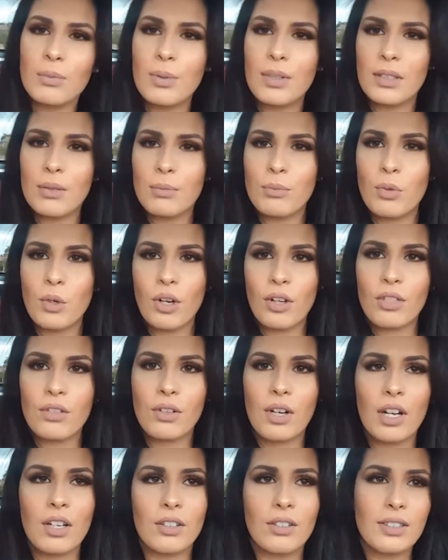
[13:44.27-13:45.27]
bit more
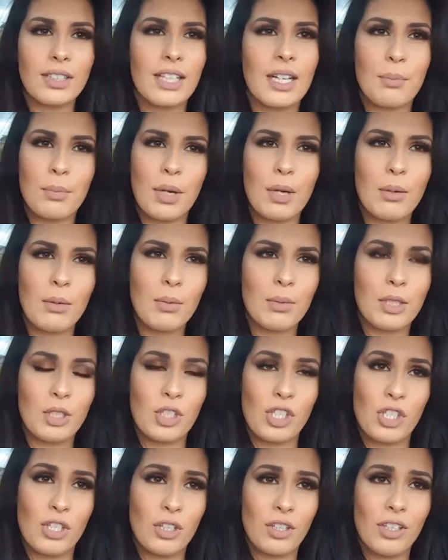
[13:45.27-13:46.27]
throttle than I probably
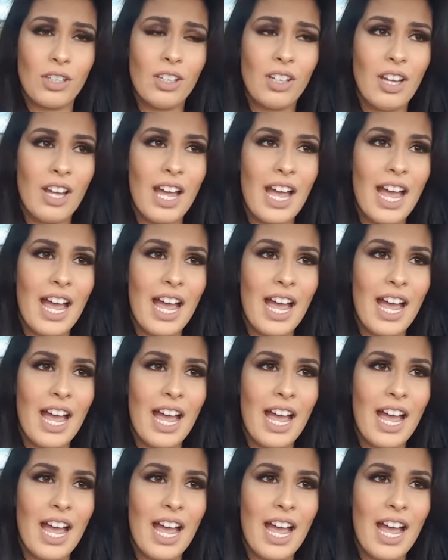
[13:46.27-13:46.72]
should,